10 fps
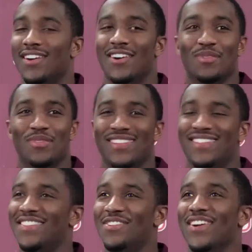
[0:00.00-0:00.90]
Oh, it'd be
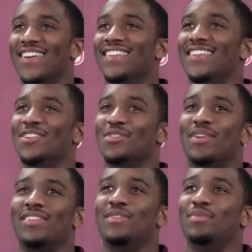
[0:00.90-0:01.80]
great. You know,
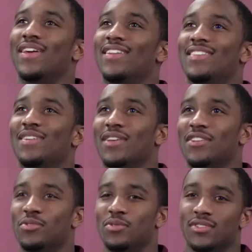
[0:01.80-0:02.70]
especially playing a team
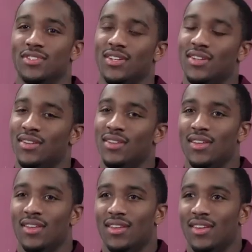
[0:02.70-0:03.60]
like Georgia.
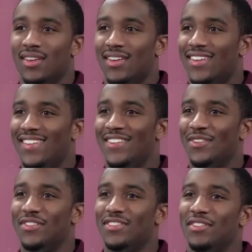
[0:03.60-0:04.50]
You
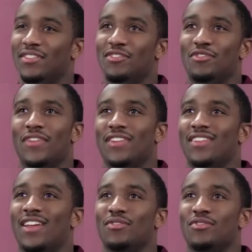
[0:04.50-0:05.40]
know, just to finish
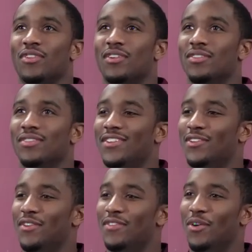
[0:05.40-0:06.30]
it out strong. You
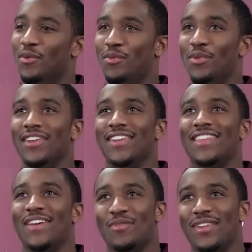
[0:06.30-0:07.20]
know, even though we couldn't get
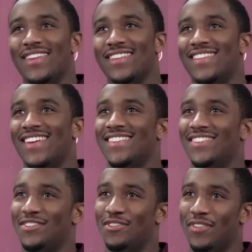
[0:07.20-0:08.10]
that win against Texas,
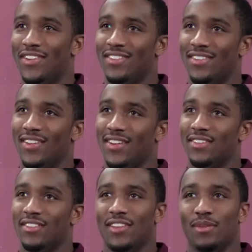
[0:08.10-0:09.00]
just to finish it
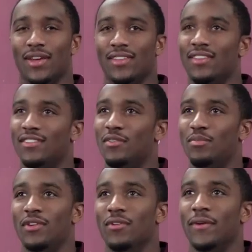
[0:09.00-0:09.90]
against a team like this, it'd
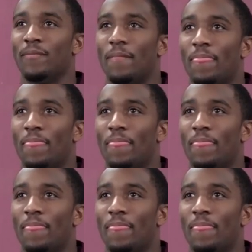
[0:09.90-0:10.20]
be great.